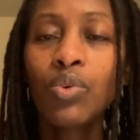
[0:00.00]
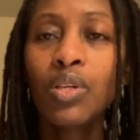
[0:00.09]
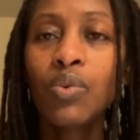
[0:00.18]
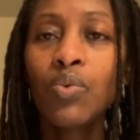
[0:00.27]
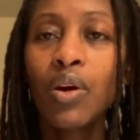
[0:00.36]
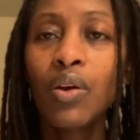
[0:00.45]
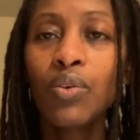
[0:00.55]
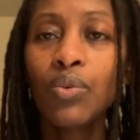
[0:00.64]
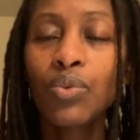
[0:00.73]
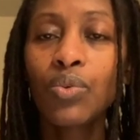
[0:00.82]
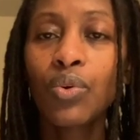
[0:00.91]
are you
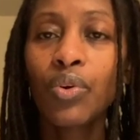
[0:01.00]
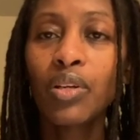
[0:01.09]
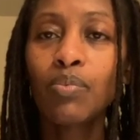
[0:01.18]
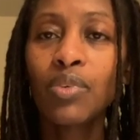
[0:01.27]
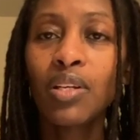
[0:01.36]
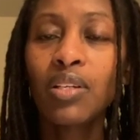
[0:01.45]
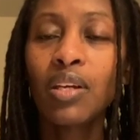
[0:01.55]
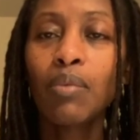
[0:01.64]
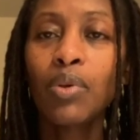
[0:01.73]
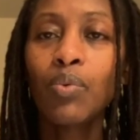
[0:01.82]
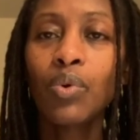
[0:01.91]
to correct me and tell
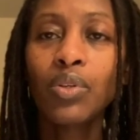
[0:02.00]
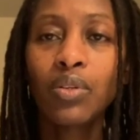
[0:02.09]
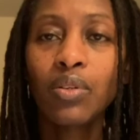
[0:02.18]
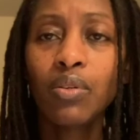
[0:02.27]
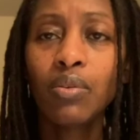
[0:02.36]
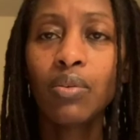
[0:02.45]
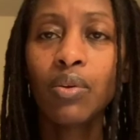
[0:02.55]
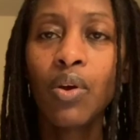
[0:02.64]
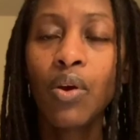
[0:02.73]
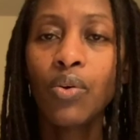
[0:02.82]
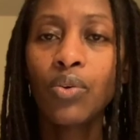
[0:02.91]
me what to do
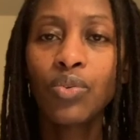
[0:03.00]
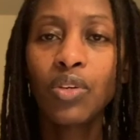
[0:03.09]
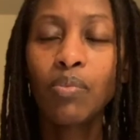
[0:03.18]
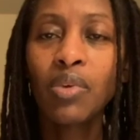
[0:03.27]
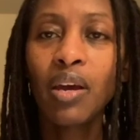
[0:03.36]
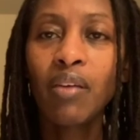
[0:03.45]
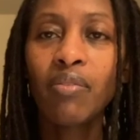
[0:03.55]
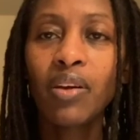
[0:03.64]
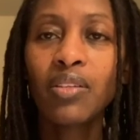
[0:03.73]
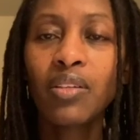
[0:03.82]
or to give me advice.